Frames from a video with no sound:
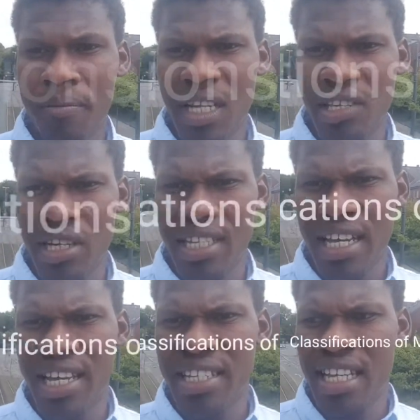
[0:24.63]
material
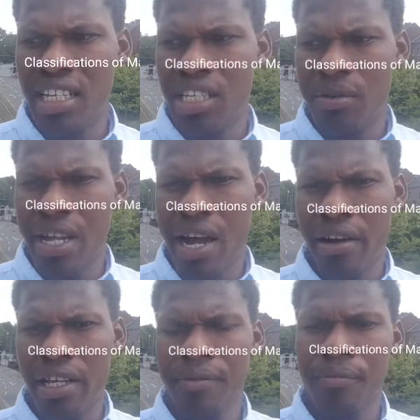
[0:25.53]
science and
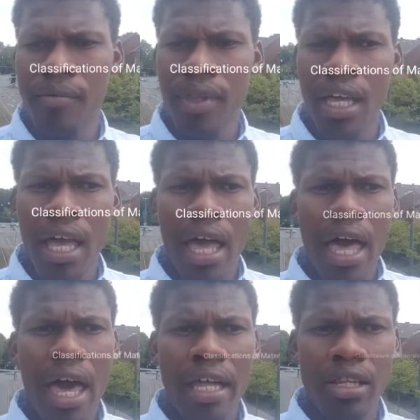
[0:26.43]
engineering,
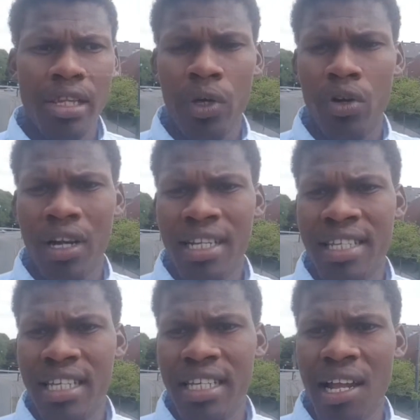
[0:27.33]
and we're gonna
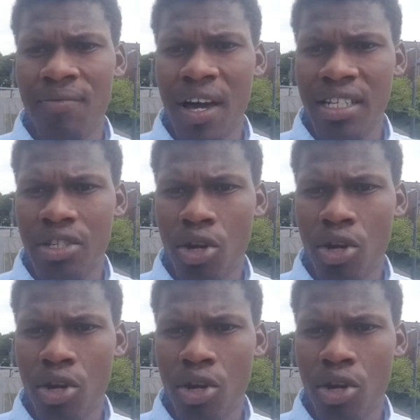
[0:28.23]
see the advanced